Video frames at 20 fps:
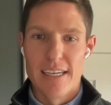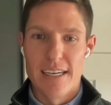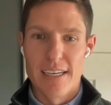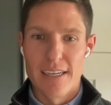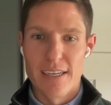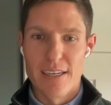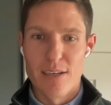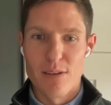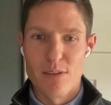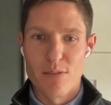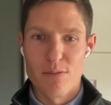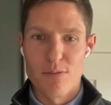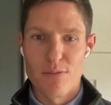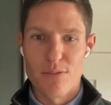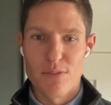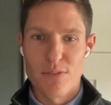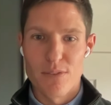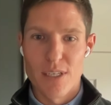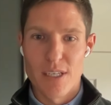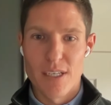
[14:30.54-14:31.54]

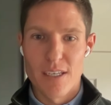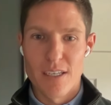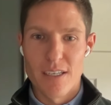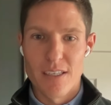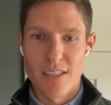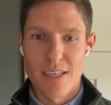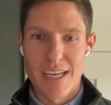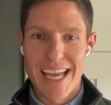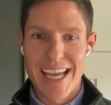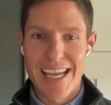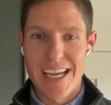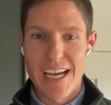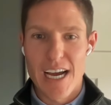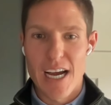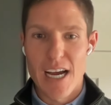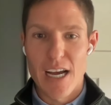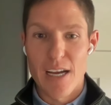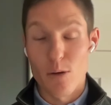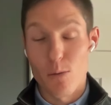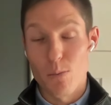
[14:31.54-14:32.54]
of
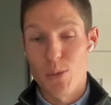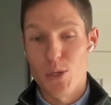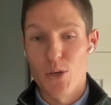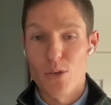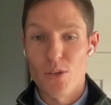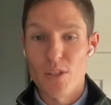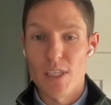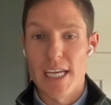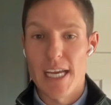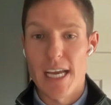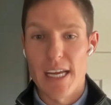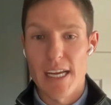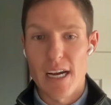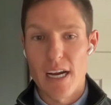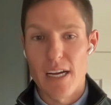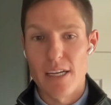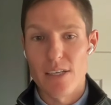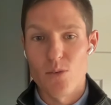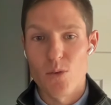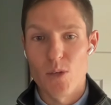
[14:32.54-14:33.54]
AI or purely
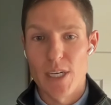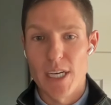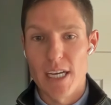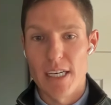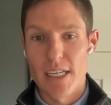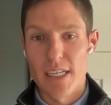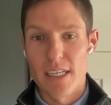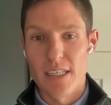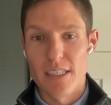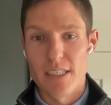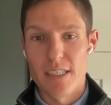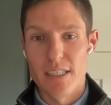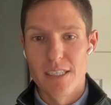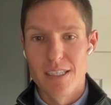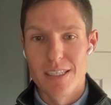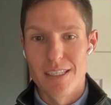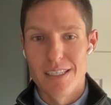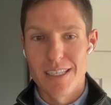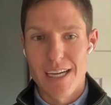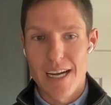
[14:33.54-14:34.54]
AI created
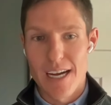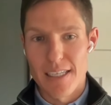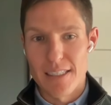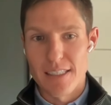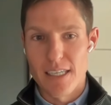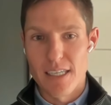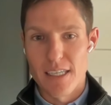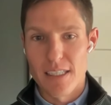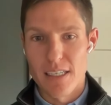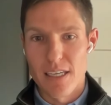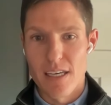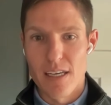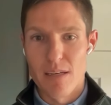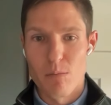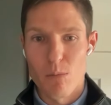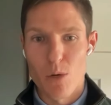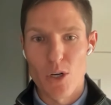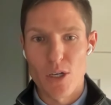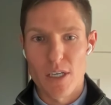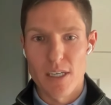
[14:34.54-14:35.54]
content
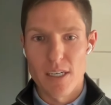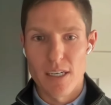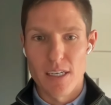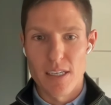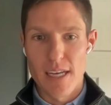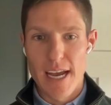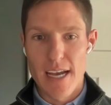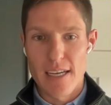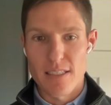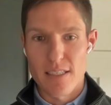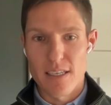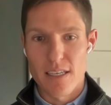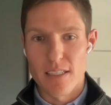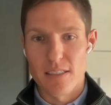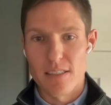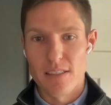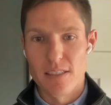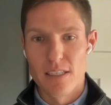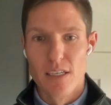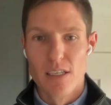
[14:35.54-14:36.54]
and marketing
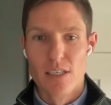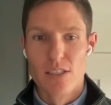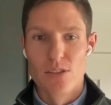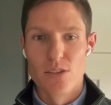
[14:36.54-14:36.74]
assets.